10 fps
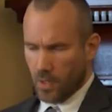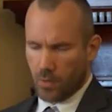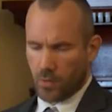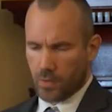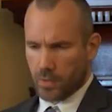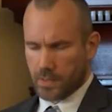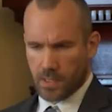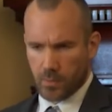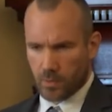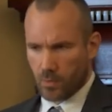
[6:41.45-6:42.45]
or as
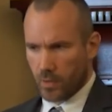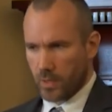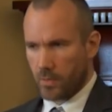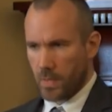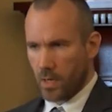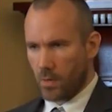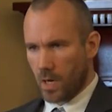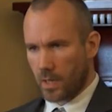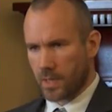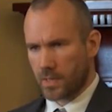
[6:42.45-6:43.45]
he would call it, the male
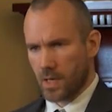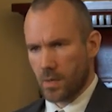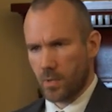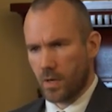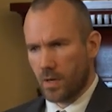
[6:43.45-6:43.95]
archetype